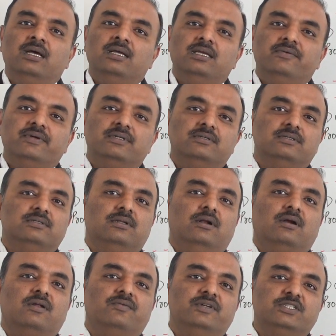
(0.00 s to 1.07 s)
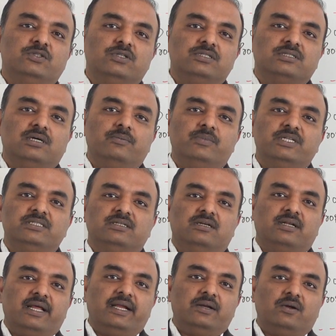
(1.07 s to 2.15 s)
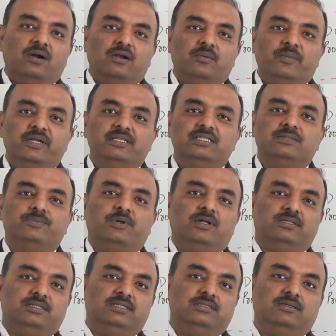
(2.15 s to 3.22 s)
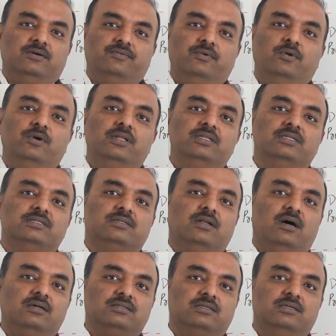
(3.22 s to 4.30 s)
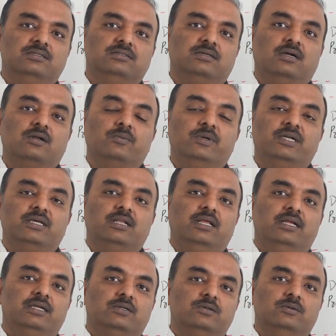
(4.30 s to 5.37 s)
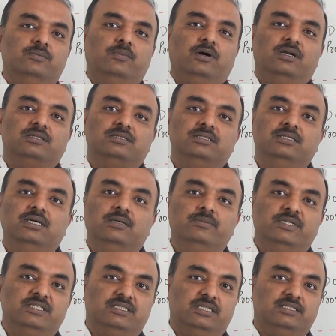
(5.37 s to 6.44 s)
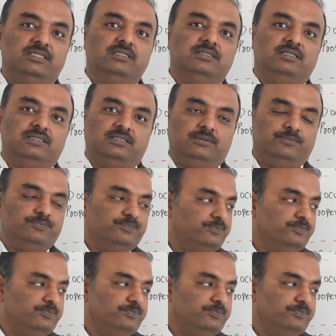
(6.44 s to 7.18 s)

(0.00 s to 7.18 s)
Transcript: Even a lot of insurance companies are trying to automate this process of loading these loss runs automatically into policy administration system.